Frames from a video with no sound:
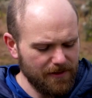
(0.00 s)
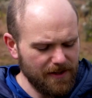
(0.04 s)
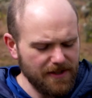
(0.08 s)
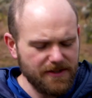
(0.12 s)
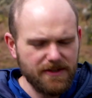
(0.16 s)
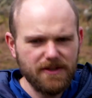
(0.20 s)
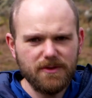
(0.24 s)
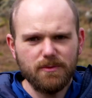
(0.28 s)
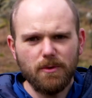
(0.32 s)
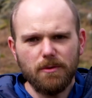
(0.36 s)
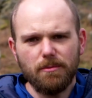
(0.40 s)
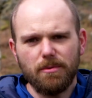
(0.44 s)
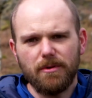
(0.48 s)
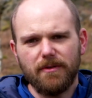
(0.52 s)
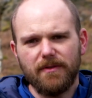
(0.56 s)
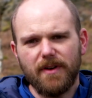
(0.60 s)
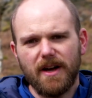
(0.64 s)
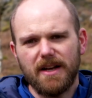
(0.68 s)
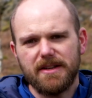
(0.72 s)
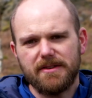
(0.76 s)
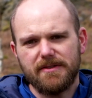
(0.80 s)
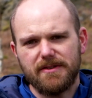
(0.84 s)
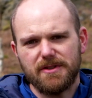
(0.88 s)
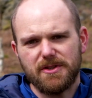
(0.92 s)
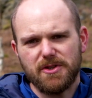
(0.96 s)
This is what
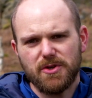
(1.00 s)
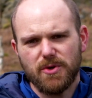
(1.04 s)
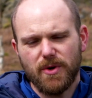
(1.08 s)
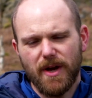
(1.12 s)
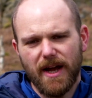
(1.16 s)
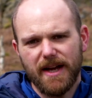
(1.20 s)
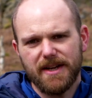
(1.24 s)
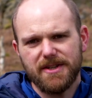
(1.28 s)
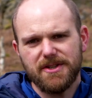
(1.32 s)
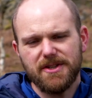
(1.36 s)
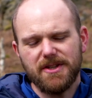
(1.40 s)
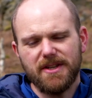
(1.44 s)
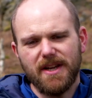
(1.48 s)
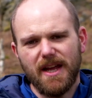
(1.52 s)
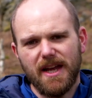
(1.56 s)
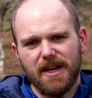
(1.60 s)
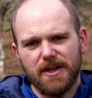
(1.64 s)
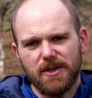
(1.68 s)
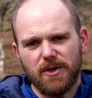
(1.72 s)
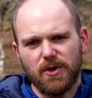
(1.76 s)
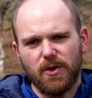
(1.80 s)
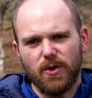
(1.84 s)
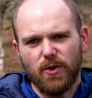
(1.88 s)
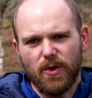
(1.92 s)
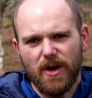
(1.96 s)
provides the traction
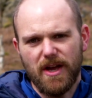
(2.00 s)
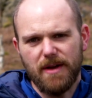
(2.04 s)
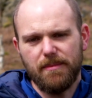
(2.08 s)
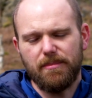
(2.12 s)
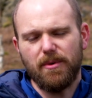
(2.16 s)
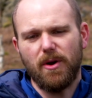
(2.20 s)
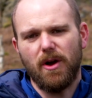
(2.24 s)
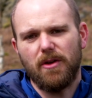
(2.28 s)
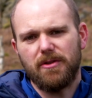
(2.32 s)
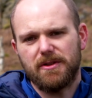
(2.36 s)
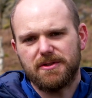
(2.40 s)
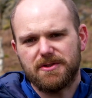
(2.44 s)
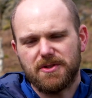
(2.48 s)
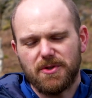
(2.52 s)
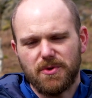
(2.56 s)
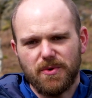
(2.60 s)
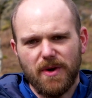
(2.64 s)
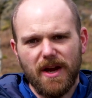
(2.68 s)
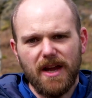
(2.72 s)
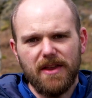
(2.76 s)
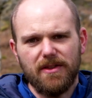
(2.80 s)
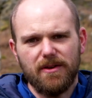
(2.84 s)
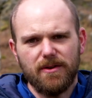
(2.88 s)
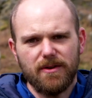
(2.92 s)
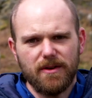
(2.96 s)
and grip on the
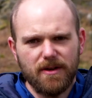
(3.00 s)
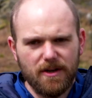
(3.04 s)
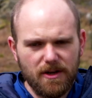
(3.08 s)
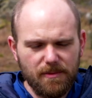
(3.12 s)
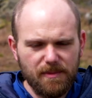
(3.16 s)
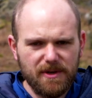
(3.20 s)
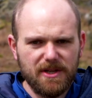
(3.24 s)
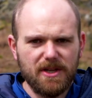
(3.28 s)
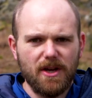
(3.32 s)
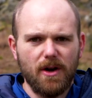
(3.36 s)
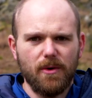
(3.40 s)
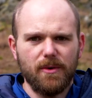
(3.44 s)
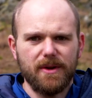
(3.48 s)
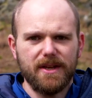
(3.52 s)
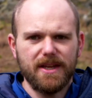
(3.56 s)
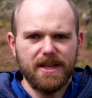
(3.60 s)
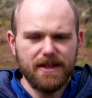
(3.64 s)
terrain that you're going to be going